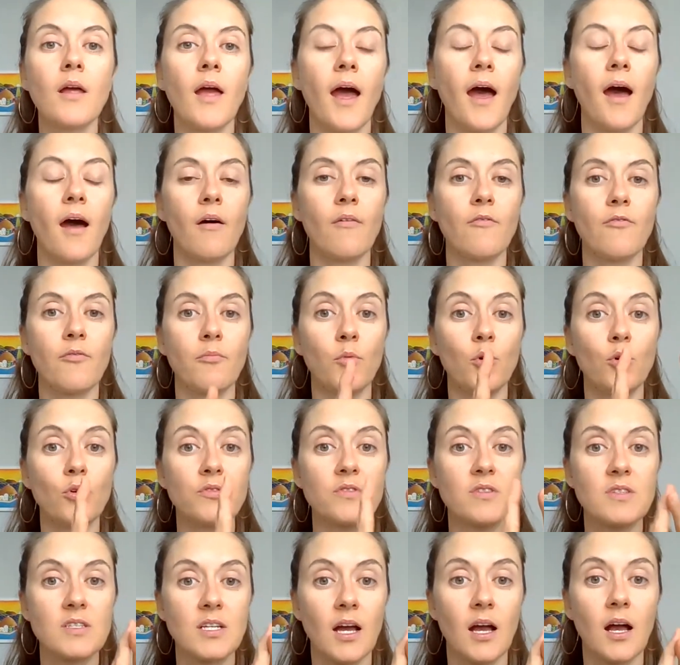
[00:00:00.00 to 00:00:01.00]
have
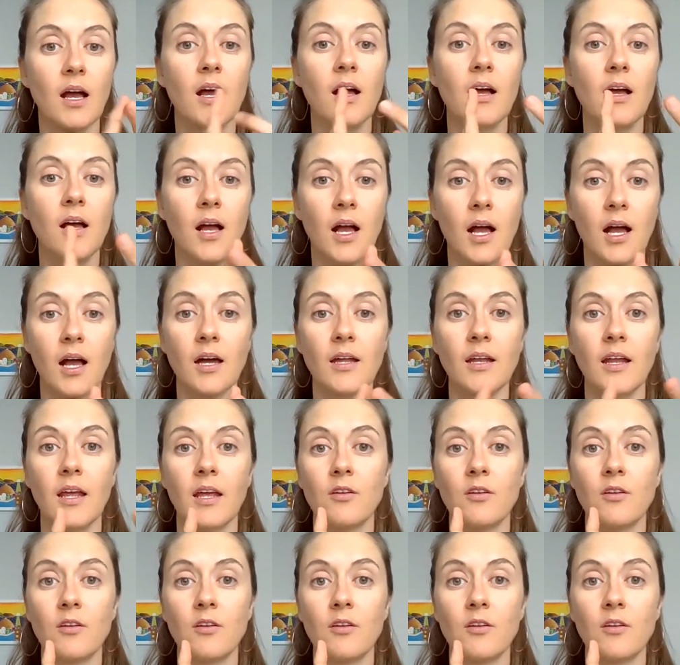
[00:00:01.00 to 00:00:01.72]
more star, heart,